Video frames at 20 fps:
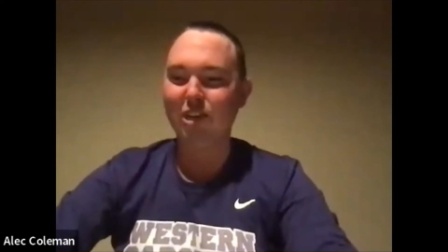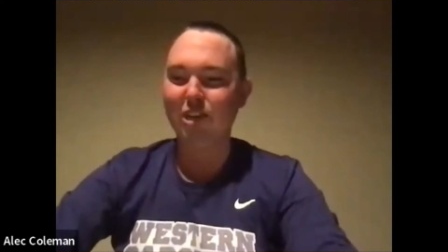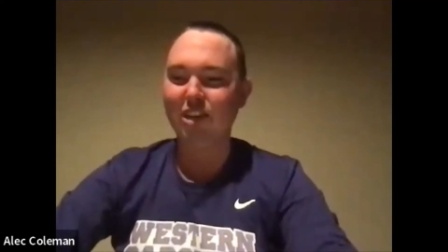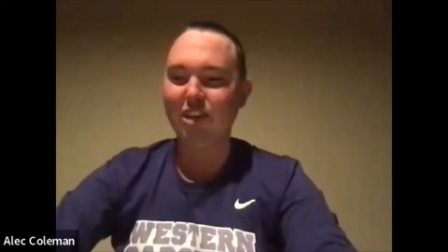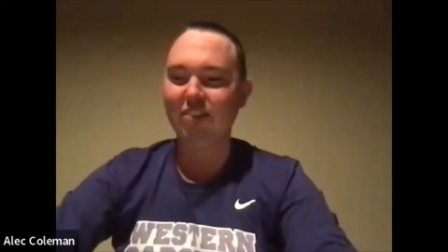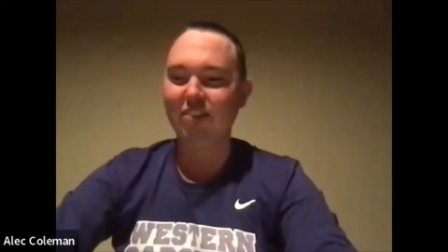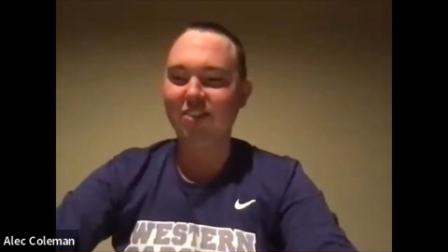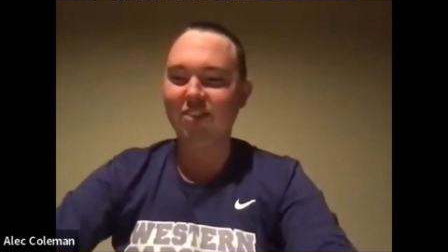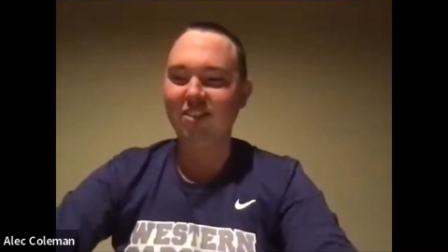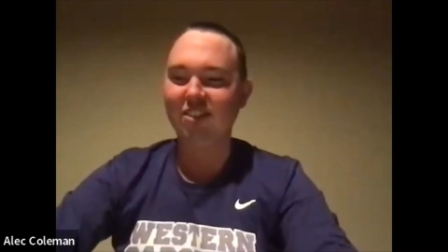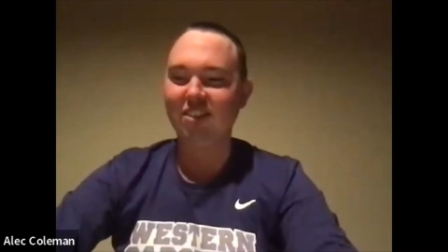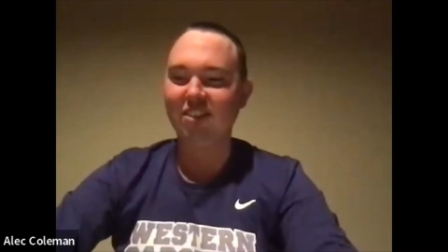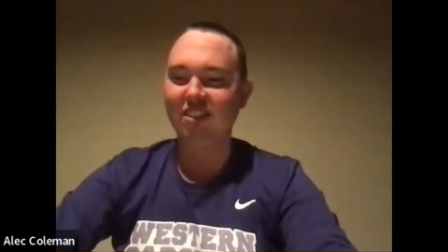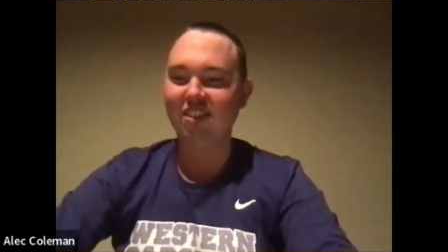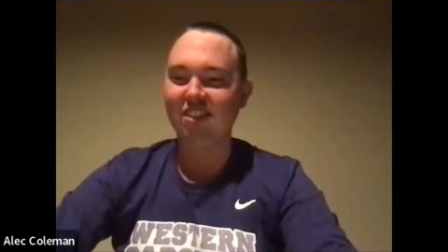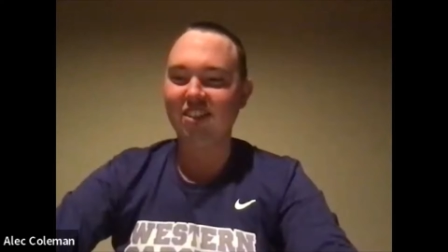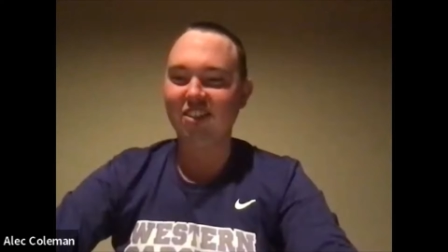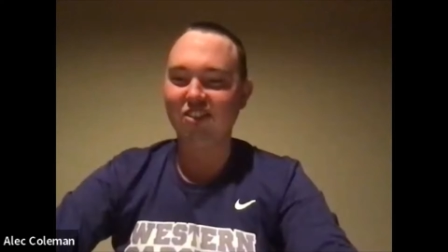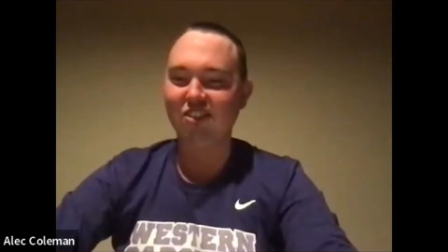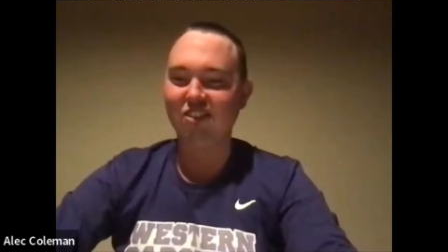You might have
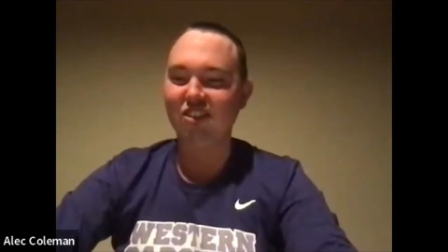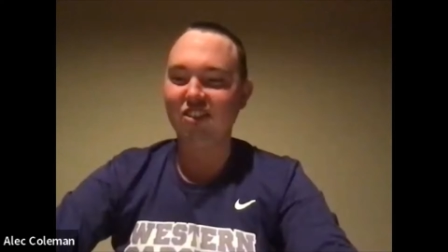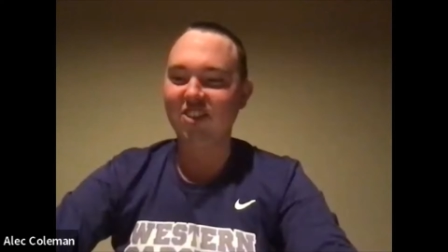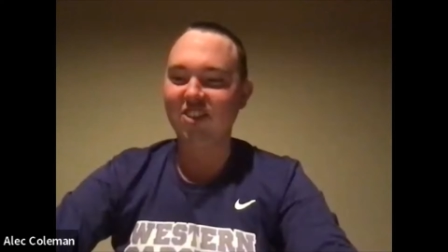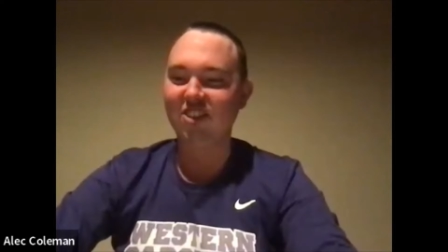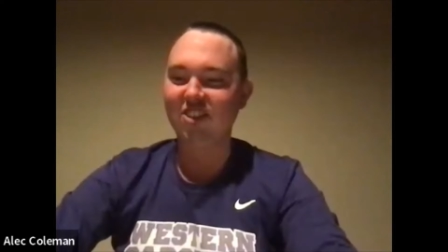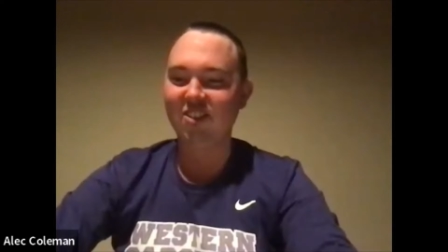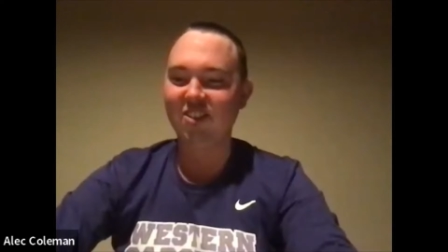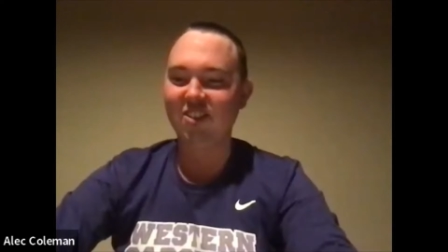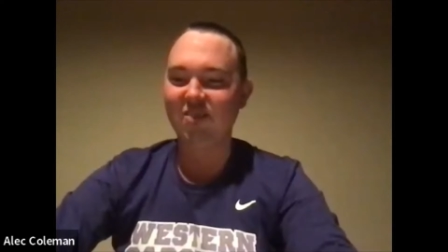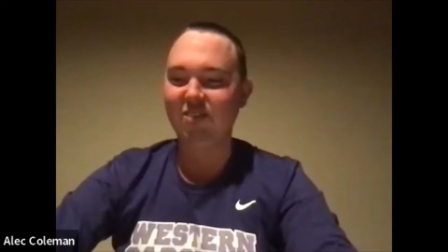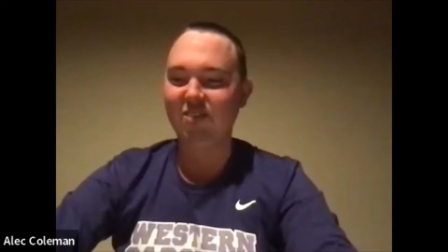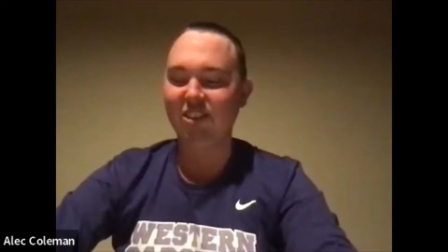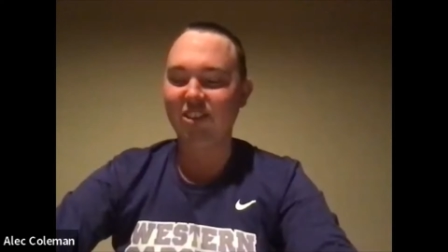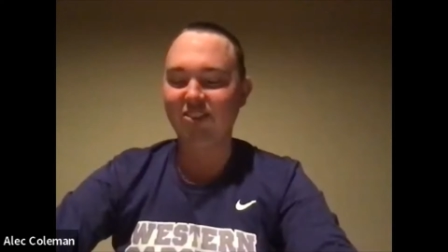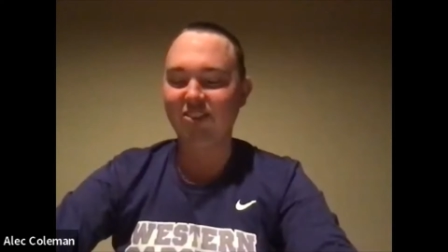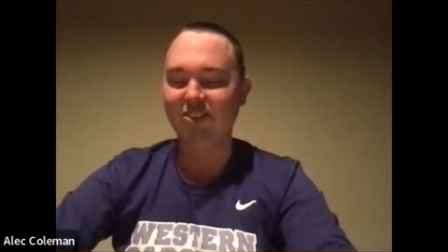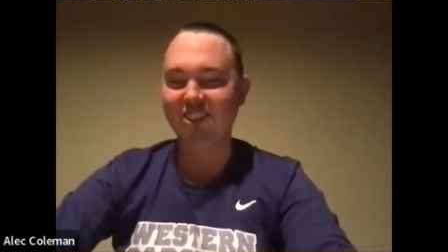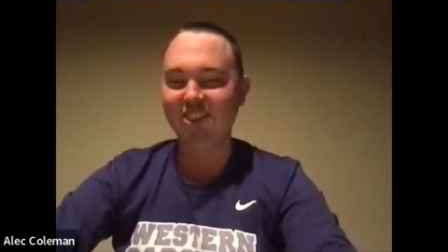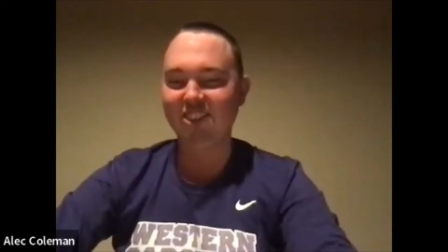to kill someone.
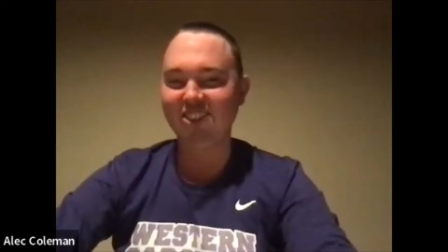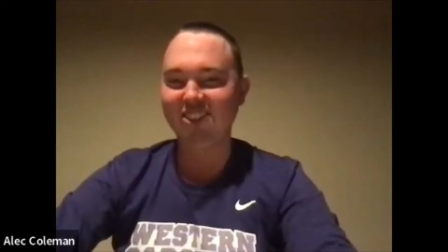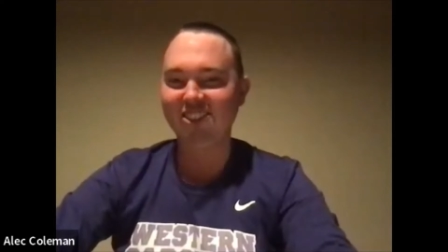I'm like,